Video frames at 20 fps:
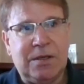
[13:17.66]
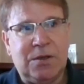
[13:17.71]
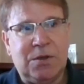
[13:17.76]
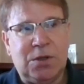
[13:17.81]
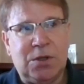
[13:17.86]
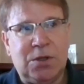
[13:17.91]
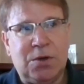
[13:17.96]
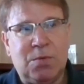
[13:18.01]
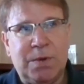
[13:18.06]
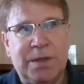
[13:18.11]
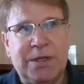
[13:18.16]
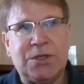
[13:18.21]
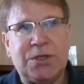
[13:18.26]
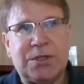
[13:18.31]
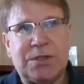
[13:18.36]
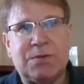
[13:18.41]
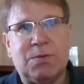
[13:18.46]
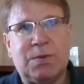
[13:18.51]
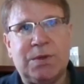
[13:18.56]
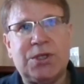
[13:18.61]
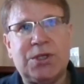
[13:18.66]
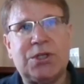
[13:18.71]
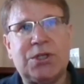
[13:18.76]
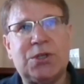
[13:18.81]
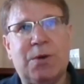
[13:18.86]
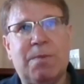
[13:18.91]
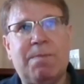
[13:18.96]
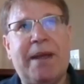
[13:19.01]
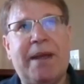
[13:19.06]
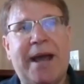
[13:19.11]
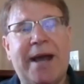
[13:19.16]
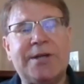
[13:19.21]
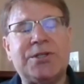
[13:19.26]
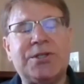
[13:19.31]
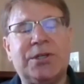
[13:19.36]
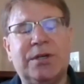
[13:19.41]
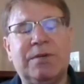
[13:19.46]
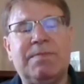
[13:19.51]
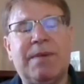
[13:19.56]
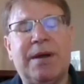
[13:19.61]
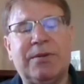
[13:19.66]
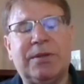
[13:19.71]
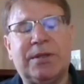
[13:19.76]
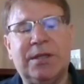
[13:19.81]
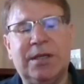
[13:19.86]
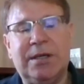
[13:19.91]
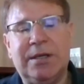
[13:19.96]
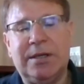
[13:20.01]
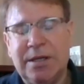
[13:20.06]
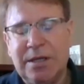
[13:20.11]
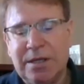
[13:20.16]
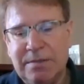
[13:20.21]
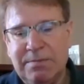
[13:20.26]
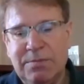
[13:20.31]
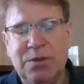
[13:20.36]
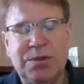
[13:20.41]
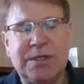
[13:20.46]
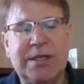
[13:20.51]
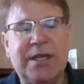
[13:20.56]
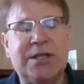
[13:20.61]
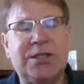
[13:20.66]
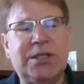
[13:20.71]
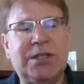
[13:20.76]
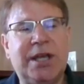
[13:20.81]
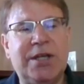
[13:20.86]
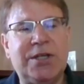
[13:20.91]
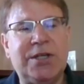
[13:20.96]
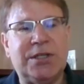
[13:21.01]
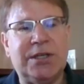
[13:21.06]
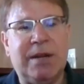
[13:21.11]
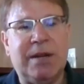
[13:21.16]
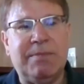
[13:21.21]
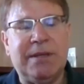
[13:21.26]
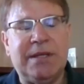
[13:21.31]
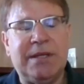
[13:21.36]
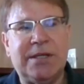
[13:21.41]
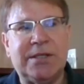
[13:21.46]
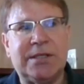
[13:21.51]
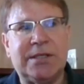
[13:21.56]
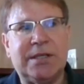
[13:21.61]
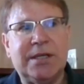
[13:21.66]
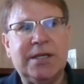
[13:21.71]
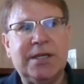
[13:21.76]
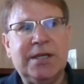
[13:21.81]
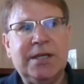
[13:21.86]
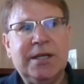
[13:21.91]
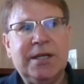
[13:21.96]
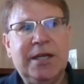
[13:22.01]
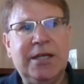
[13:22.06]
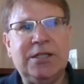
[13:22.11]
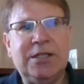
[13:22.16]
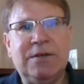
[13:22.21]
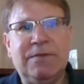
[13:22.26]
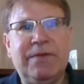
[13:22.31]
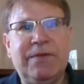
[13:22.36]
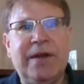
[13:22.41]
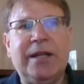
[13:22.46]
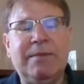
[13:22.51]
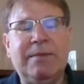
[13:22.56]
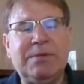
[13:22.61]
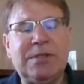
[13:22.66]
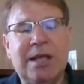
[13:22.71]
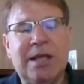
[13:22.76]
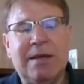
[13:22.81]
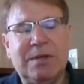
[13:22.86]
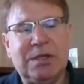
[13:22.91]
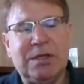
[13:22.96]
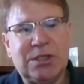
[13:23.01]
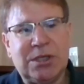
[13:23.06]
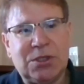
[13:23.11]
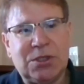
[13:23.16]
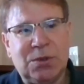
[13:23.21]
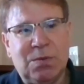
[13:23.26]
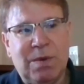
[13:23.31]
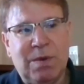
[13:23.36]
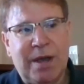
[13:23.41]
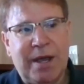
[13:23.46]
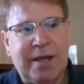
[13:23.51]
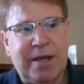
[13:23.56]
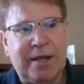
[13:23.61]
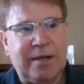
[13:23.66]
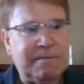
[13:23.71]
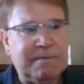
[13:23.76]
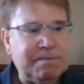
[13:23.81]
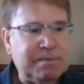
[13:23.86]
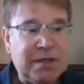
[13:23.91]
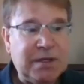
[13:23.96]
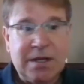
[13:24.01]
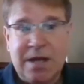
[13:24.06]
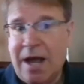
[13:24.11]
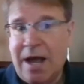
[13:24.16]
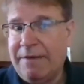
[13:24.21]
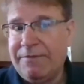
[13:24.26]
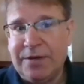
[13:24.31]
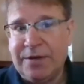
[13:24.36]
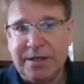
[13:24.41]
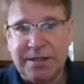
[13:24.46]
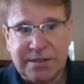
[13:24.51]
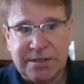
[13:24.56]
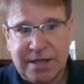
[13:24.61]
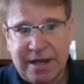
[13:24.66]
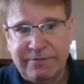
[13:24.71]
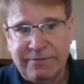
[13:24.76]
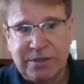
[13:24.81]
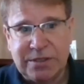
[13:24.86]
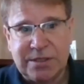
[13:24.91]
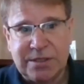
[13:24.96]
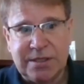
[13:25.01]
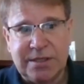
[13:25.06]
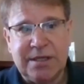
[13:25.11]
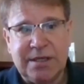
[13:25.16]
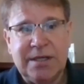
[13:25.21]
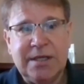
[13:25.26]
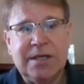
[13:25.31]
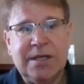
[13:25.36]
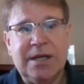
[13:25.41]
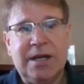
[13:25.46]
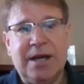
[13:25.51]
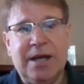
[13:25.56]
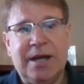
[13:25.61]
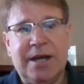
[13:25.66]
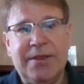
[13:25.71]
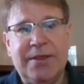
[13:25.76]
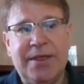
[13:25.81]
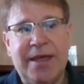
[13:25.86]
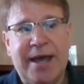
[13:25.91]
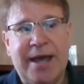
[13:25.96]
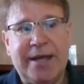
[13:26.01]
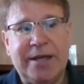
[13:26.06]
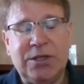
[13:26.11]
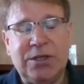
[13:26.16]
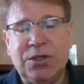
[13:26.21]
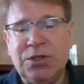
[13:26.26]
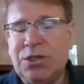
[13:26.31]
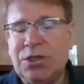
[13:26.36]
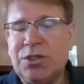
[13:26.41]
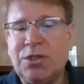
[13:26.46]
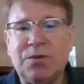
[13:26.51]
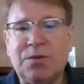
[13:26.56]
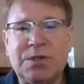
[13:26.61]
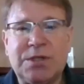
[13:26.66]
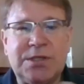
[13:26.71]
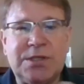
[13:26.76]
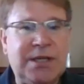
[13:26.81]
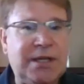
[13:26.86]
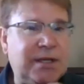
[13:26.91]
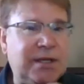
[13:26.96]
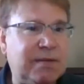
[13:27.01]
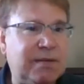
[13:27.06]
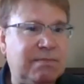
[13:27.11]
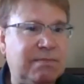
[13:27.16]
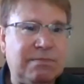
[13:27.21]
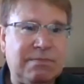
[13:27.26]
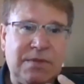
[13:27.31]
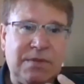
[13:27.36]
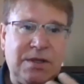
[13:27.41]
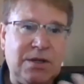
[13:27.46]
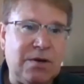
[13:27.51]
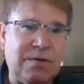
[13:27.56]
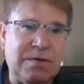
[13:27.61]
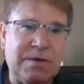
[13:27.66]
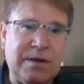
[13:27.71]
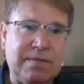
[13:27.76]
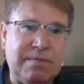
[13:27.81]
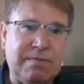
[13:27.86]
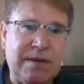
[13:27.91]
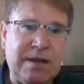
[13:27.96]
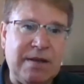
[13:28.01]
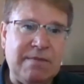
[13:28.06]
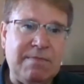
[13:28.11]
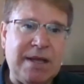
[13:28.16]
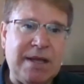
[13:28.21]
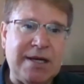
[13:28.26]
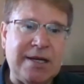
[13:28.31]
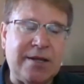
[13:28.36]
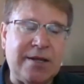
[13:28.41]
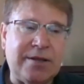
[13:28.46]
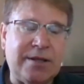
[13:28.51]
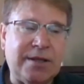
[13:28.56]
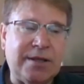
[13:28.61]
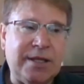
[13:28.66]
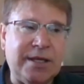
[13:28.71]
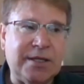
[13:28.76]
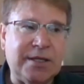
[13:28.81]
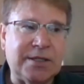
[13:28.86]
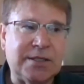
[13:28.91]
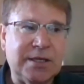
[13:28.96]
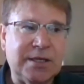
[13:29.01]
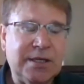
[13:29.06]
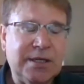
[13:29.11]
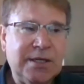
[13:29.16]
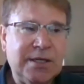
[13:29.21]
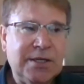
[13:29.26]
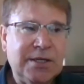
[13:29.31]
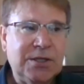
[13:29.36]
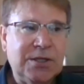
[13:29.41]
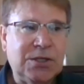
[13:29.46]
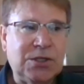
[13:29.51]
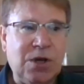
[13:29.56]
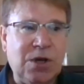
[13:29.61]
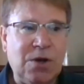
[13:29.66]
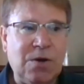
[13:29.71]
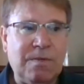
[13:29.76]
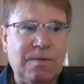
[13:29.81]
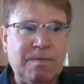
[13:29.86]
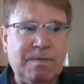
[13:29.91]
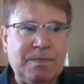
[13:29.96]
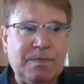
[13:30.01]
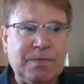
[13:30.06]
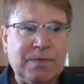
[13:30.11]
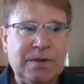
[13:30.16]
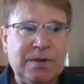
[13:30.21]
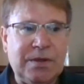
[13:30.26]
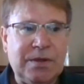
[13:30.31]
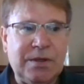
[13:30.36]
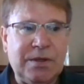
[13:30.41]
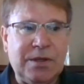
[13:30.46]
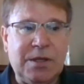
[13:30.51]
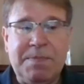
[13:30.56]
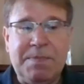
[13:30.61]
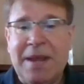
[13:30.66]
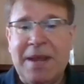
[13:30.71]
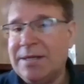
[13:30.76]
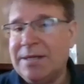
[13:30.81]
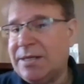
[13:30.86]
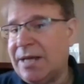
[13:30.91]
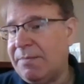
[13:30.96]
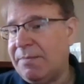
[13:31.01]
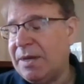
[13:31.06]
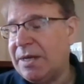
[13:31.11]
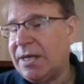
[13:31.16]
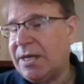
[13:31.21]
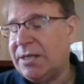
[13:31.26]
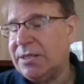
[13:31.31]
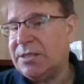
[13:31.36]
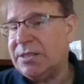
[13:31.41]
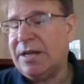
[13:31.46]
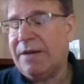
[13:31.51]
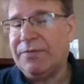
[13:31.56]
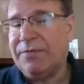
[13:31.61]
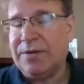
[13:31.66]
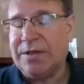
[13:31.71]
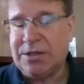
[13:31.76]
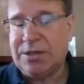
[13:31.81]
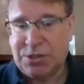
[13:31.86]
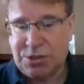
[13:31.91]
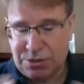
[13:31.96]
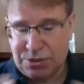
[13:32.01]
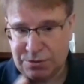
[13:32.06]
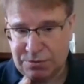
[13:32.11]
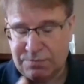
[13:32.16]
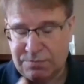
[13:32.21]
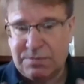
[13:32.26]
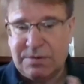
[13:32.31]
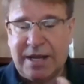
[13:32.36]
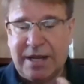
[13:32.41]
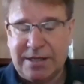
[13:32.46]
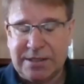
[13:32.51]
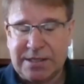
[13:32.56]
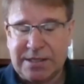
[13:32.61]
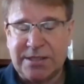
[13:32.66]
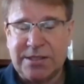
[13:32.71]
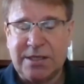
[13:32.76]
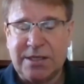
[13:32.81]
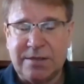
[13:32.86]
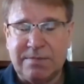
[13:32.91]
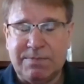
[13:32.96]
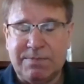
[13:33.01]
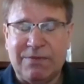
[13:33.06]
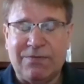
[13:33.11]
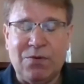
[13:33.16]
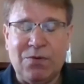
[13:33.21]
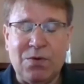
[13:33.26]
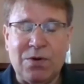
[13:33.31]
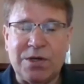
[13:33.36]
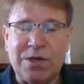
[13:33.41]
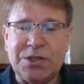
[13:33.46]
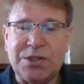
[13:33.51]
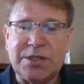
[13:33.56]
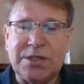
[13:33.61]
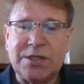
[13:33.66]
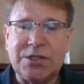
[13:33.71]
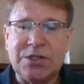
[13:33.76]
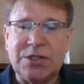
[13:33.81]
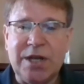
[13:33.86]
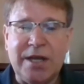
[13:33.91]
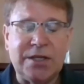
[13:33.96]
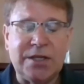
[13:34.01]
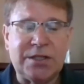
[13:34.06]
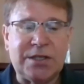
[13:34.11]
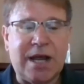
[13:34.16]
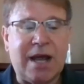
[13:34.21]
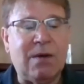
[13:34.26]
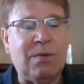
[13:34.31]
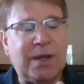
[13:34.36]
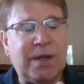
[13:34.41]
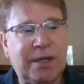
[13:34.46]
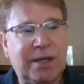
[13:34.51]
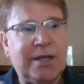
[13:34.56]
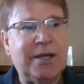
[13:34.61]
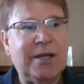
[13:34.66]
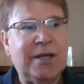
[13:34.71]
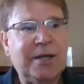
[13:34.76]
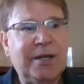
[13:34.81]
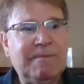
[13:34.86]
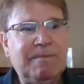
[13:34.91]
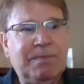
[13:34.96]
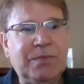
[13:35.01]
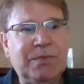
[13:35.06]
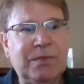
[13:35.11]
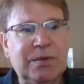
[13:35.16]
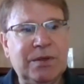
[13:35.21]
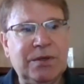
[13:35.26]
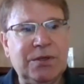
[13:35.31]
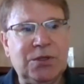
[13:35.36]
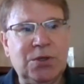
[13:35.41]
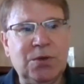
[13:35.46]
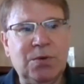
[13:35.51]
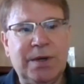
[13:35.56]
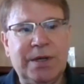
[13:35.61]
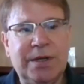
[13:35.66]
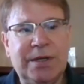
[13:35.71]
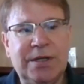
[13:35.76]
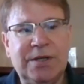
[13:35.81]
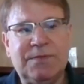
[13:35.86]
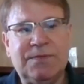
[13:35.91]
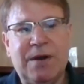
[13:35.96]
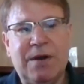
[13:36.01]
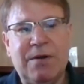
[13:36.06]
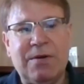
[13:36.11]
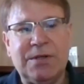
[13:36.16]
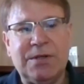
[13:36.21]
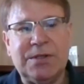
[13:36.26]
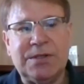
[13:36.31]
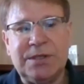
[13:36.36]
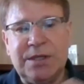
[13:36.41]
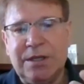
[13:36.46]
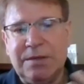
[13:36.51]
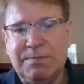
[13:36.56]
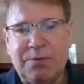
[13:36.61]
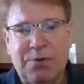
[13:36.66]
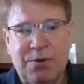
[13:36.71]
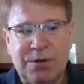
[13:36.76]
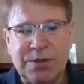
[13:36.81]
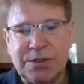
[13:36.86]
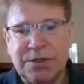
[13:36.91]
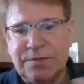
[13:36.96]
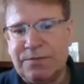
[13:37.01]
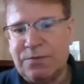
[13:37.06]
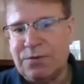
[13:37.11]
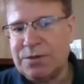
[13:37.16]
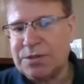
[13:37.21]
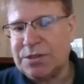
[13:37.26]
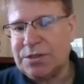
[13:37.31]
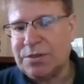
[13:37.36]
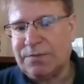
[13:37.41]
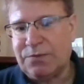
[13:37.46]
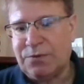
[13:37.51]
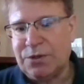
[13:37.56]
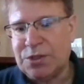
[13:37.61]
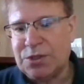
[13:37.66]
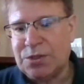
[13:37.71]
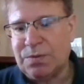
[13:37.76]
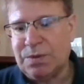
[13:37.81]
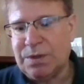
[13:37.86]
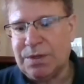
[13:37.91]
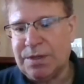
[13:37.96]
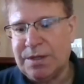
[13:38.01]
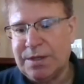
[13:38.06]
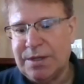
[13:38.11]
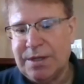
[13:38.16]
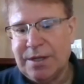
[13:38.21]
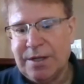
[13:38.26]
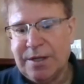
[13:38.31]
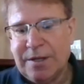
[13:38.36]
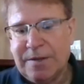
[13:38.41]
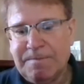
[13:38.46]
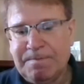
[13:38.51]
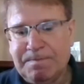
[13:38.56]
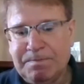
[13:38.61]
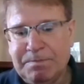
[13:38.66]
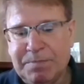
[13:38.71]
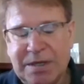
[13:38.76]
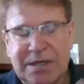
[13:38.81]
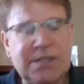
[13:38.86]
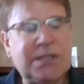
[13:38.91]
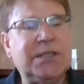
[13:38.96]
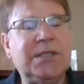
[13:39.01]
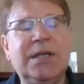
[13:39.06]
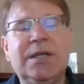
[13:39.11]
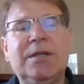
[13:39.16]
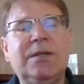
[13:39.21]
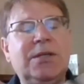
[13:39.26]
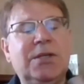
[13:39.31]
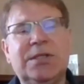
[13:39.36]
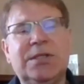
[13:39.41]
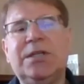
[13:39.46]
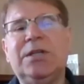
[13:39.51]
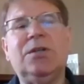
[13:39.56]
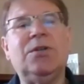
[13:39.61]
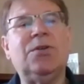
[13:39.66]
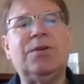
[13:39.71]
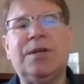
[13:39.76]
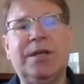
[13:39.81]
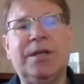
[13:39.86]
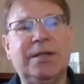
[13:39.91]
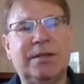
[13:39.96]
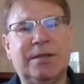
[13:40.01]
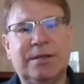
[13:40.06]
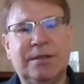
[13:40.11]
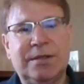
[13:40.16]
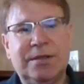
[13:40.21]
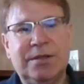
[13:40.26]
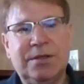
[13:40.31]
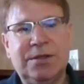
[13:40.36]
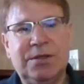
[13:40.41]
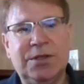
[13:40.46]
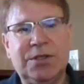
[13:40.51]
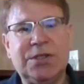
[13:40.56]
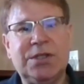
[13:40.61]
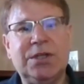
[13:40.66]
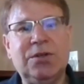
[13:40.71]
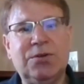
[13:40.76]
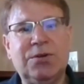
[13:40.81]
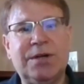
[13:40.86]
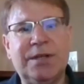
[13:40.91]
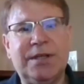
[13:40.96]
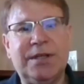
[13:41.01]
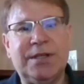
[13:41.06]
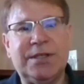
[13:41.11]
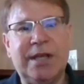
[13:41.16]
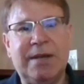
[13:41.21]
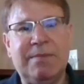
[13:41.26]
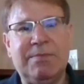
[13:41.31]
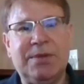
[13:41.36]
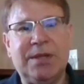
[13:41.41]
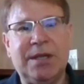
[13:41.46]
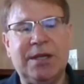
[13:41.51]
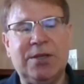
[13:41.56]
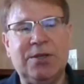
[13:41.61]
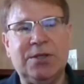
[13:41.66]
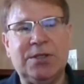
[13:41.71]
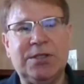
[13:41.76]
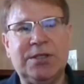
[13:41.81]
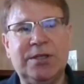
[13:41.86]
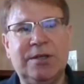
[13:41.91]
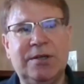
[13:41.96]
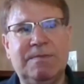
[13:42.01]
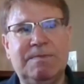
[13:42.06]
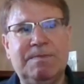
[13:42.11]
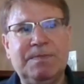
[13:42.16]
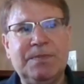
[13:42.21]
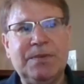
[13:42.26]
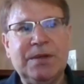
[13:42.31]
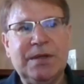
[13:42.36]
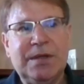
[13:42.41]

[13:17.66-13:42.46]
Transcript: you know, we just, we're just so passionate about the music education, and because it develops them in such a way, confidence, obviously, uh, that you just don't see in, you know, in, in many other things. So the pandemic has definitely, as I said before, ch- changed how we do it as far as in person versus virtual, but it's still, you're still learning, you're still learning the same thing. You're still,